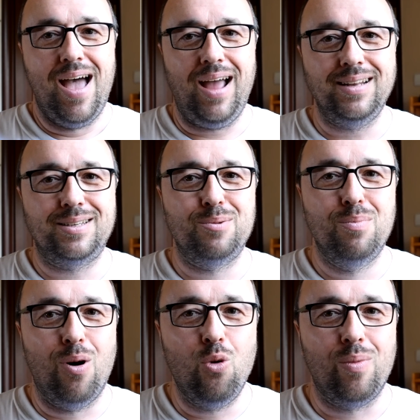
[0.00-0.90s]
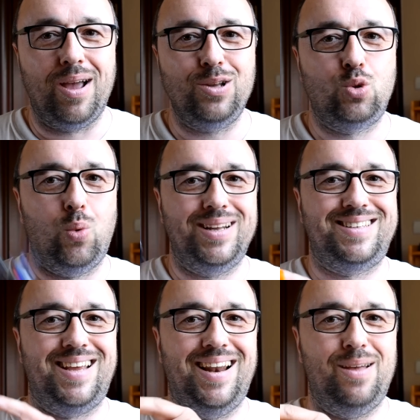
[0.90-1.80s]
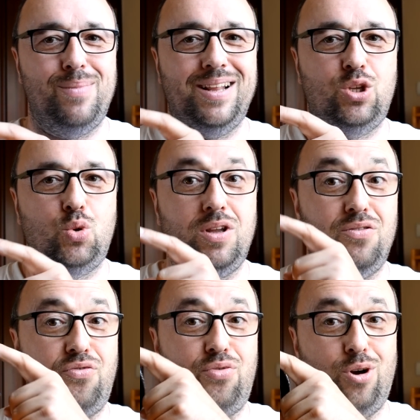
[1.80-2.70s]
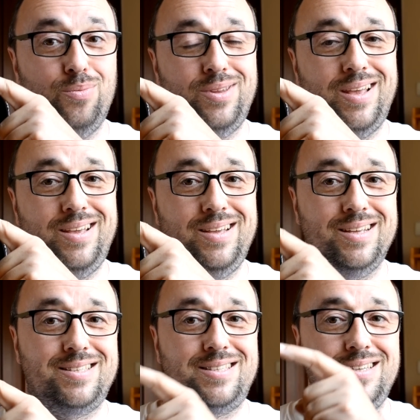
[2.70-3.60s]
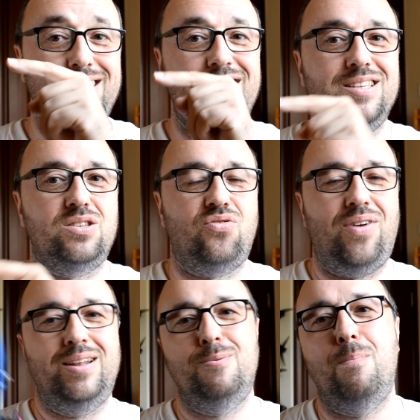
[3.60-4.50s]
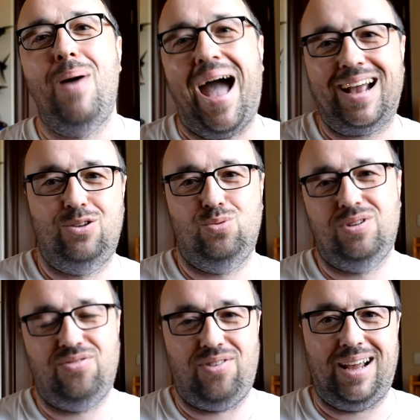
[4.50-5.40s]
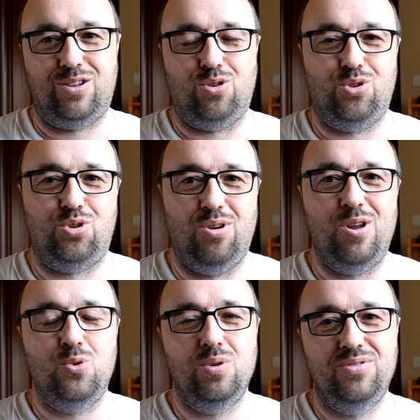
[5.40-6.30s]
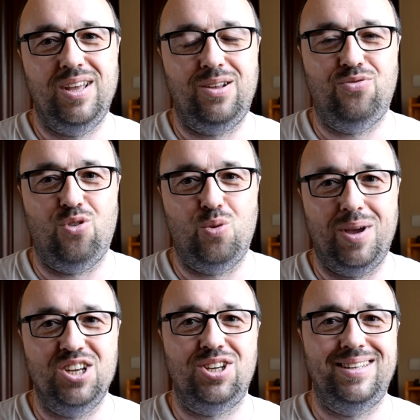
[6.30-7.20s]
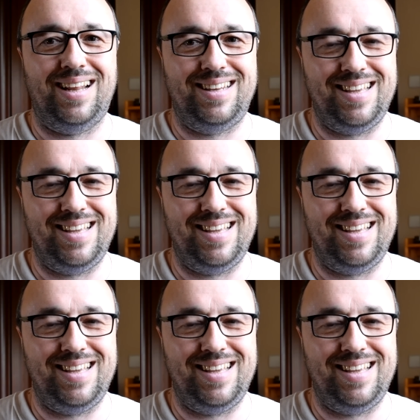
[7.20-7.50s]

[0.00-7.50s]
and the moment when telemetry from the ESC is fed back to the flight controller with the information that